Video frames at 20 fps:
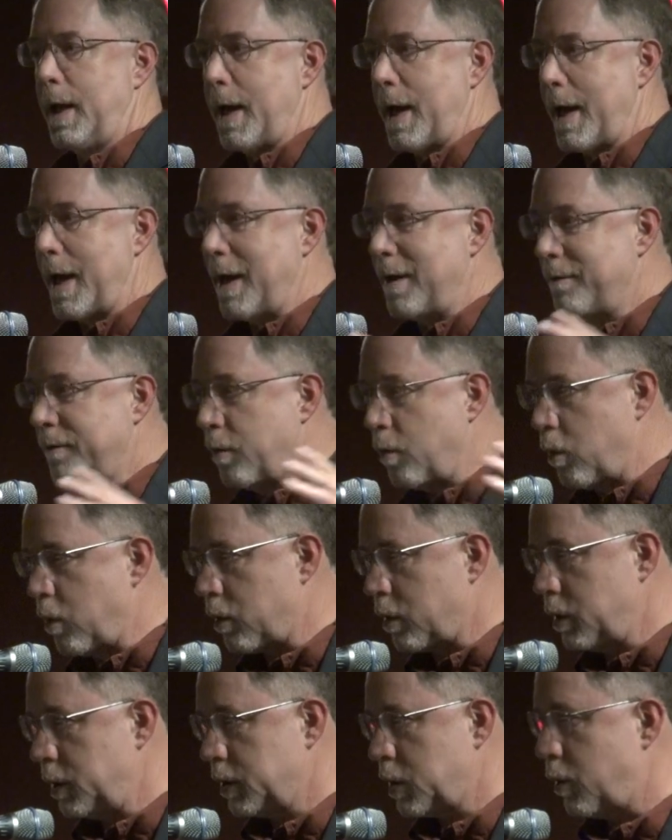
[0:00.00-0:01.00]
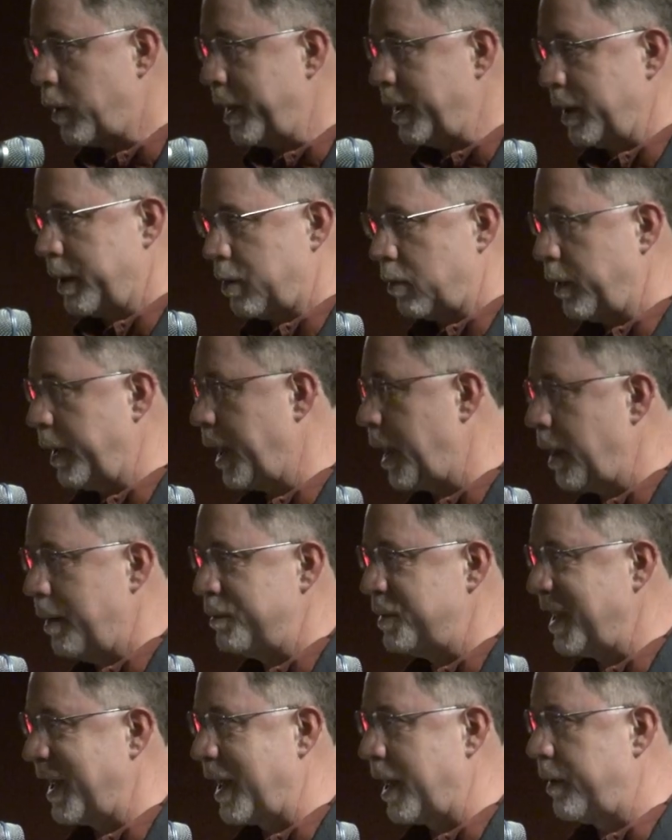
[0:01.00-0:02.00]
have the world quite literally
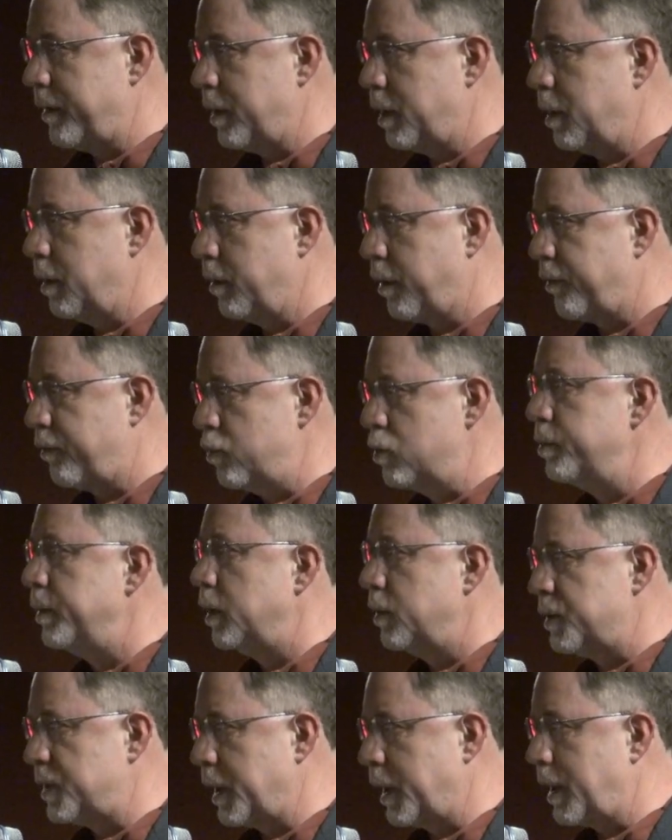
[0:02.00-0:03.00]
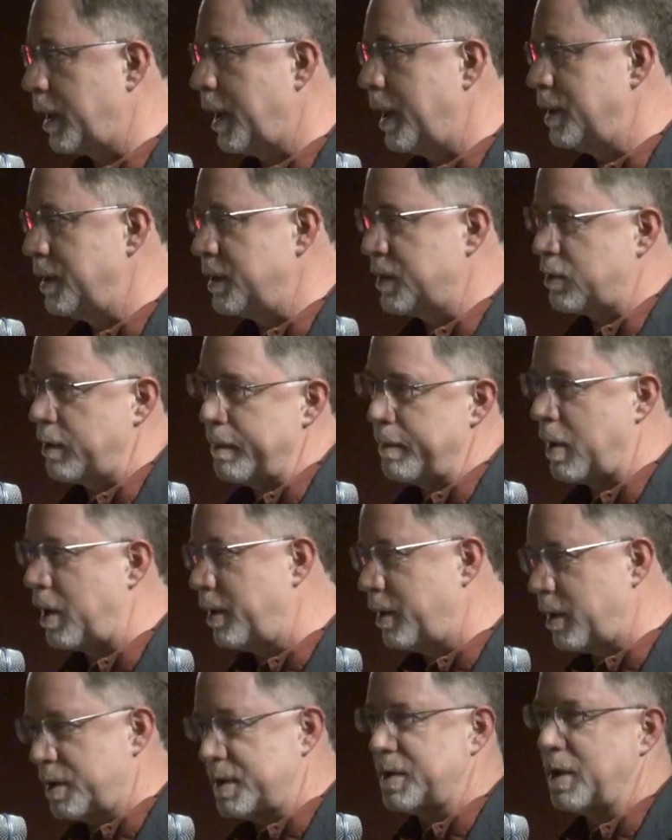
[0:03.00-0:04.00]
come together through music and just
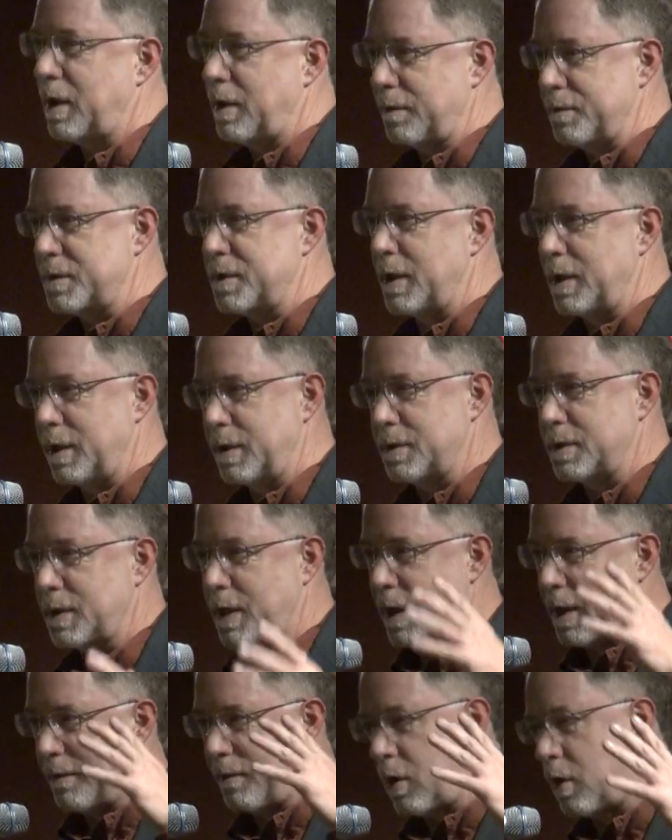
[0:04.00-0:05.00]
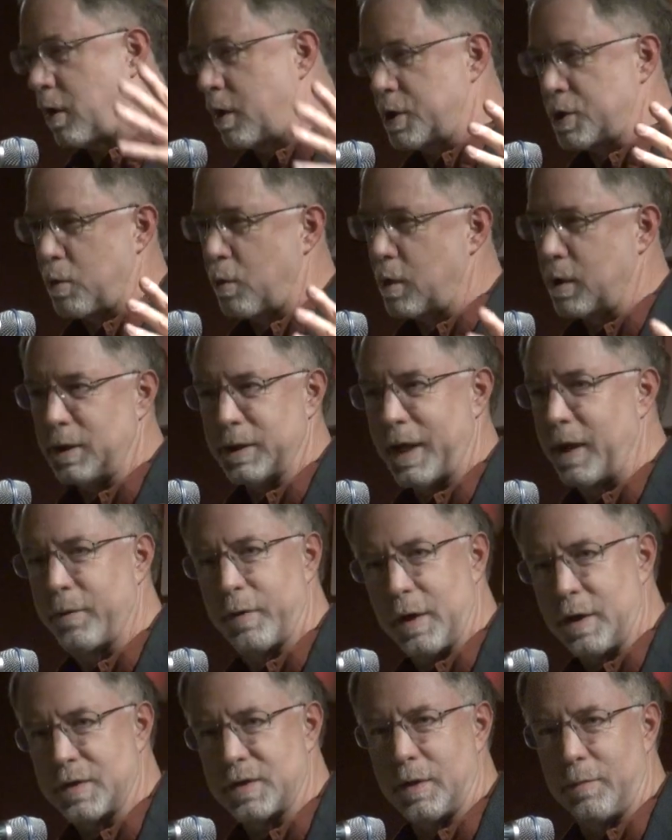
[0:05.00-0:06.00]
remind ourselves that it's kind of a harsh world out
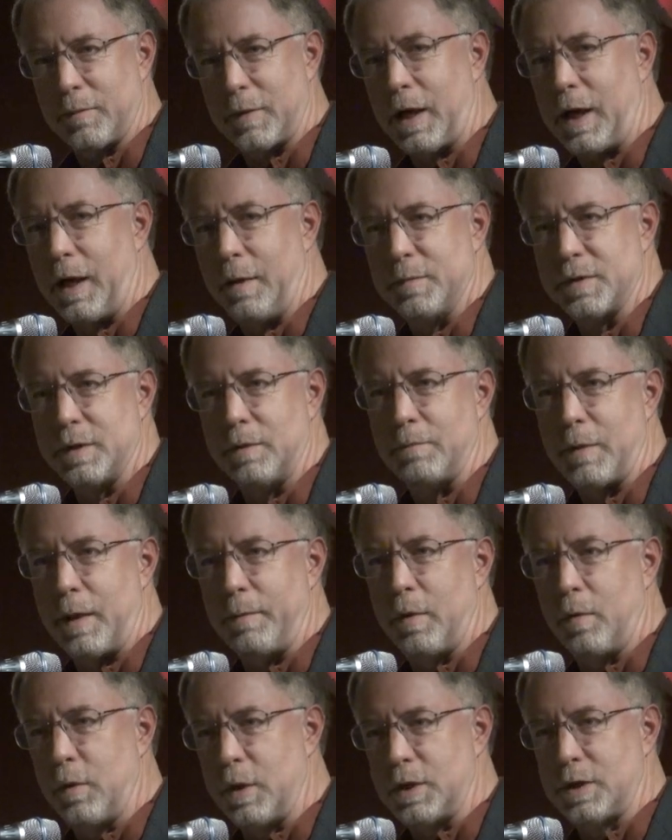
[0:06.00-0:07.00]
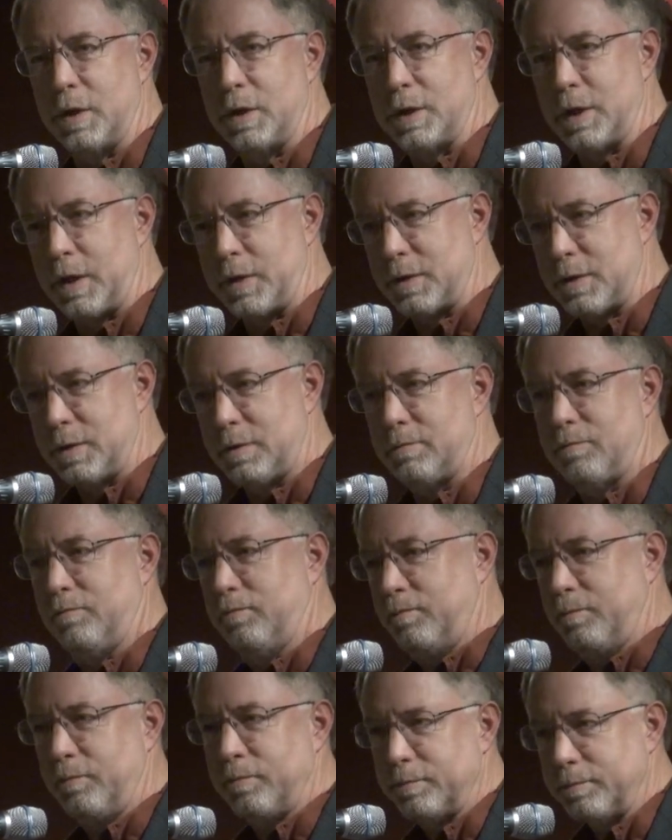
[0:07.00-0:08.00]
there sometimes and maybe we should just
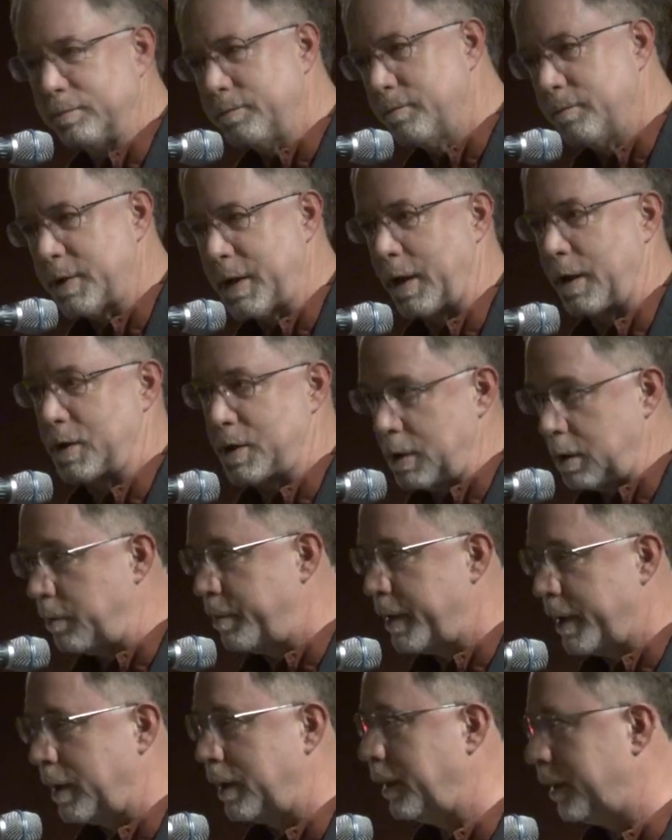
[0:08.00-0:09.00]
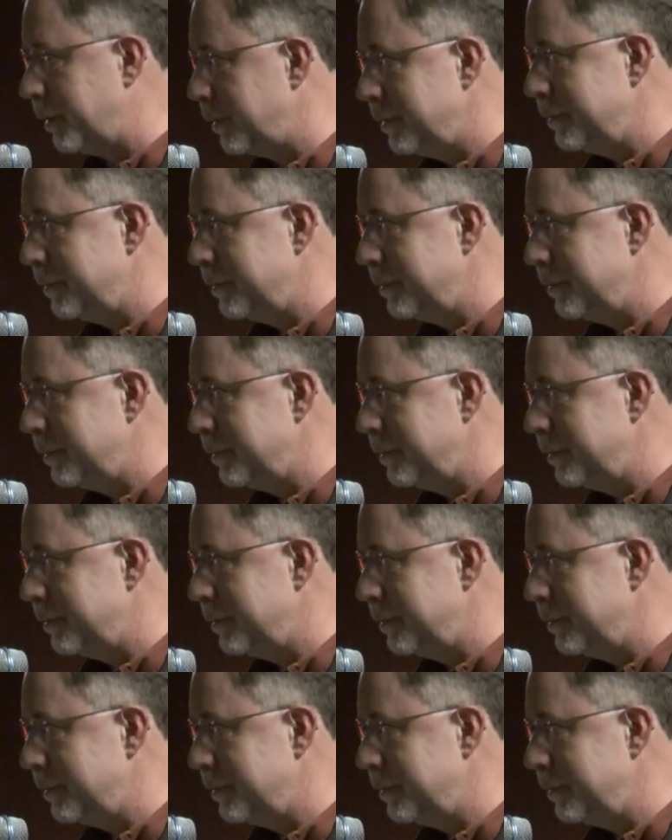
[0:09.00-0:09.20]
take a chill pill,